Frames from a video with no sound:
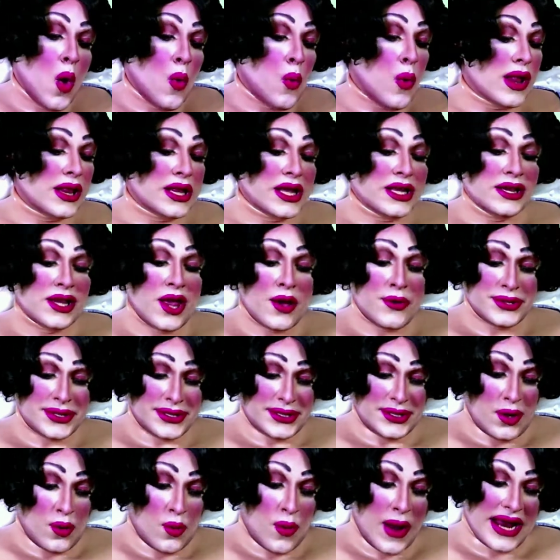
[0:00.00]
"Well, hello,"
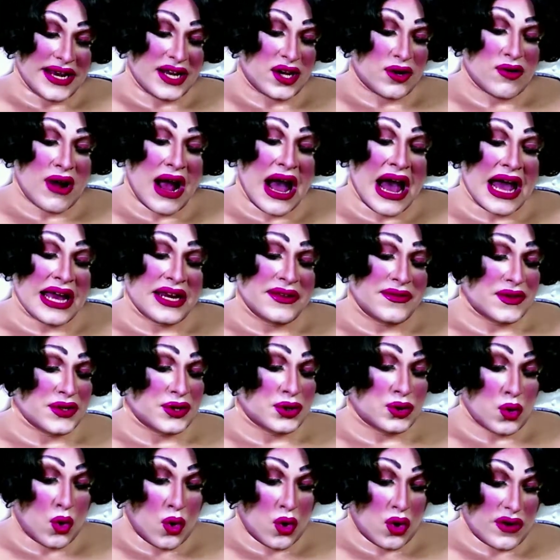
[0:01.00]
Snow White cried,
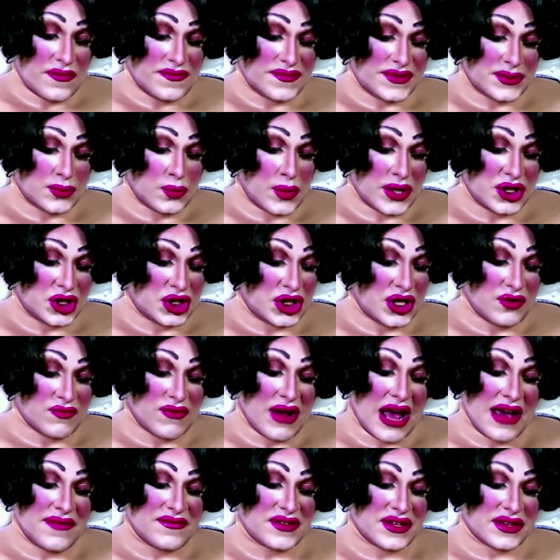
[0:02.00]
the dwarfs, when she
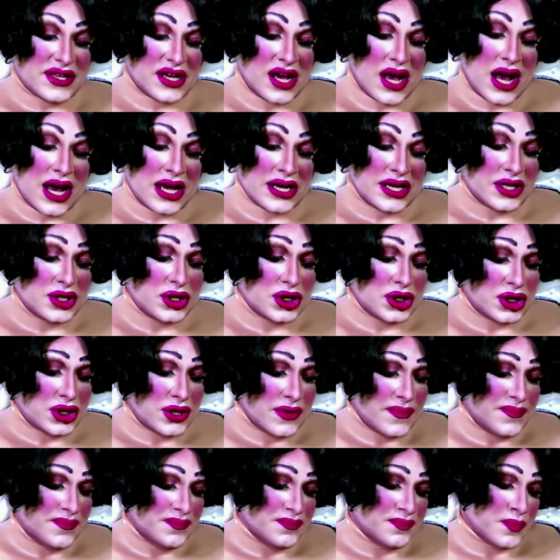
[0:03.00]
arrived at the
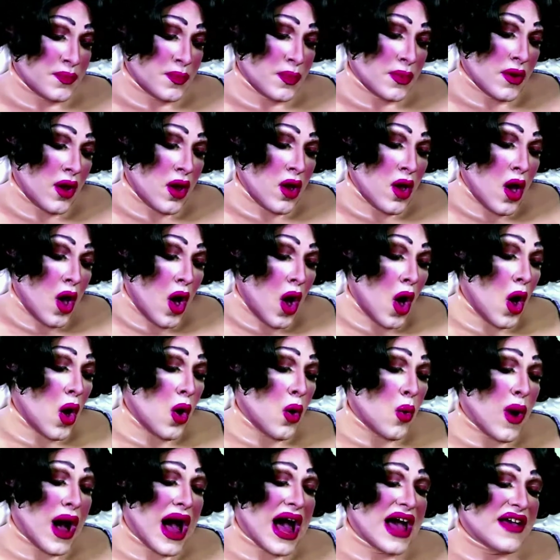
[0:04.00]
cottage.
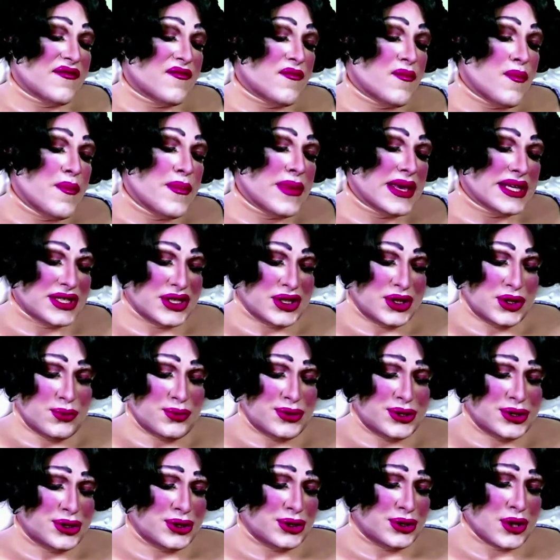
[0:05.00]
"Oh, I've missed
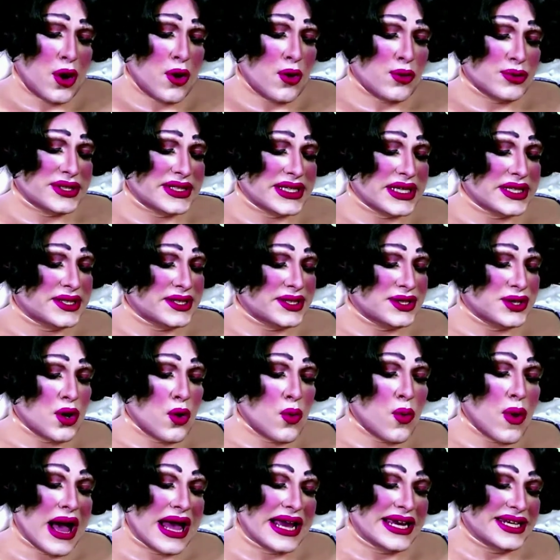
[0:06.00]
you so," said
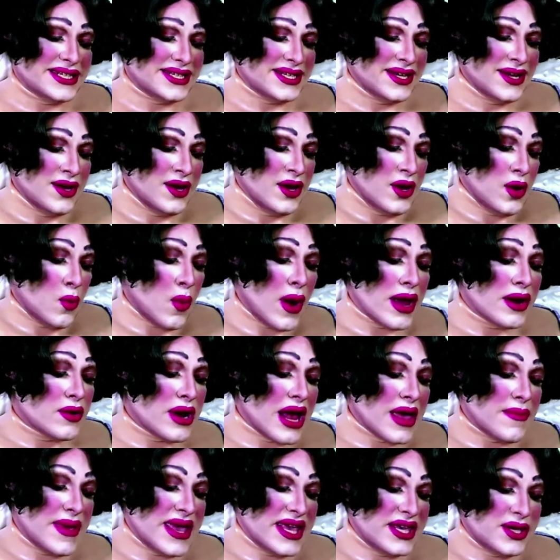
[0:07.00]
Snow White. "Why
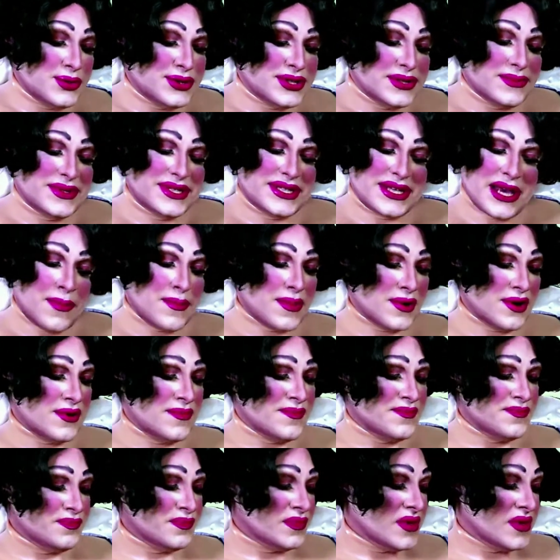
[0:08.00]
don't I make you some supper?"